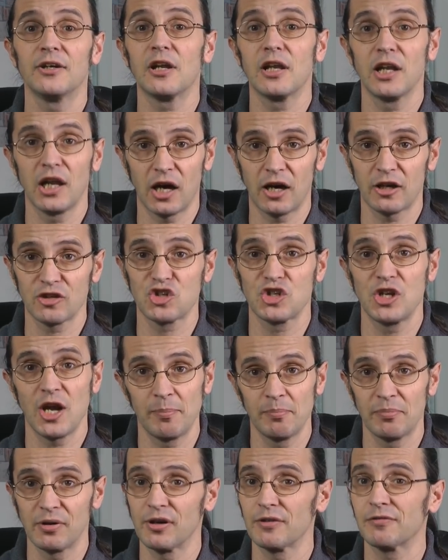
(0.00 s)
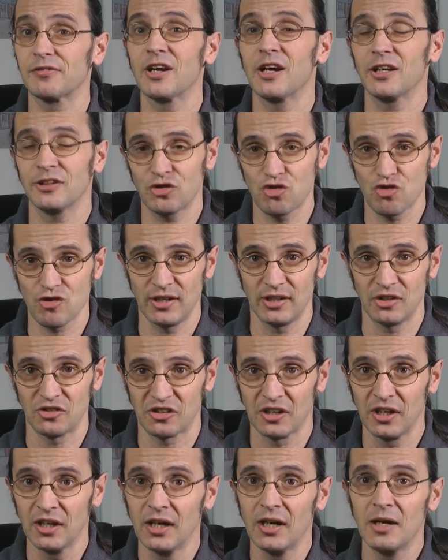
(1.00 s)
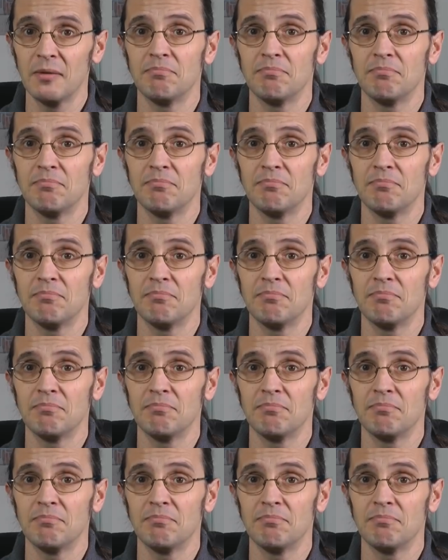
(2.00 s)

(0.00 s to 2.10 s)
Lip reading: in a large number of countries.